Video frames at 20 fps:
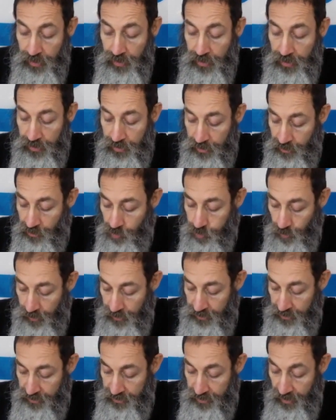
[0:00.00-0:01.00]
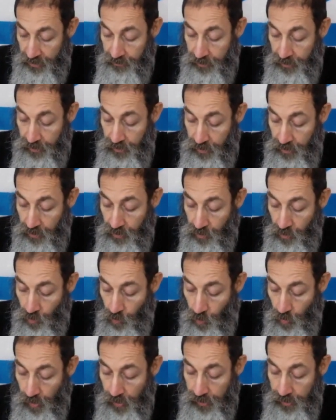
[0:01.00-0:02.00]
and then twenty-seven,
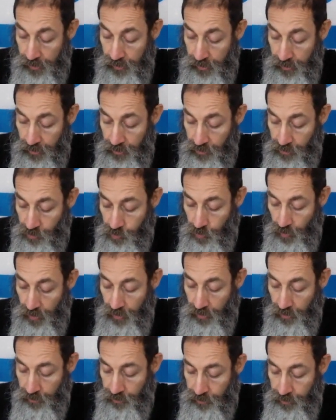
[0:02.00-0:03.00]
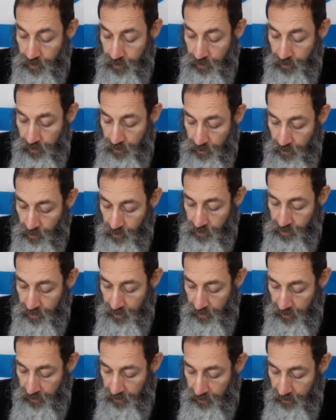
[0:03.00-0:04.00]
one, twelve,
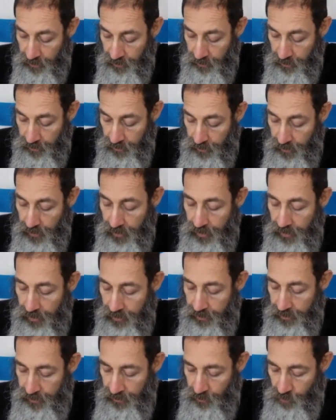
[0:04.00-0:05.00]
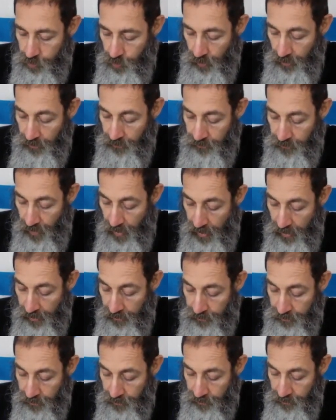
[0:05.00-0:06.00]
thirteen, and then
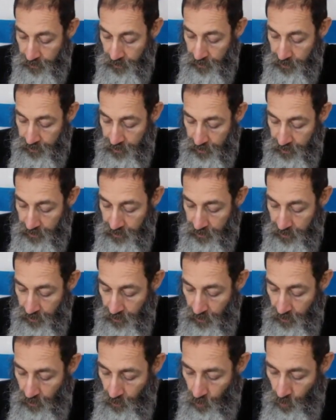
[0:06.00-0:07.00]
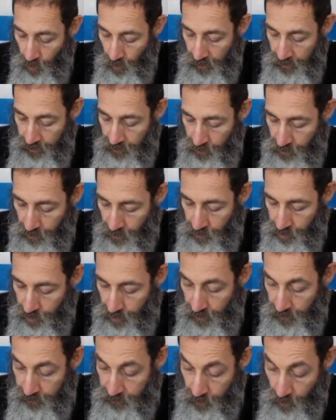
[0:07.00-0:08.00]
twenty-five, verses one, two,
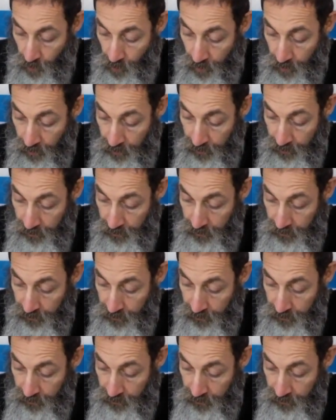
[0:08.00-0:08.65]
three, four,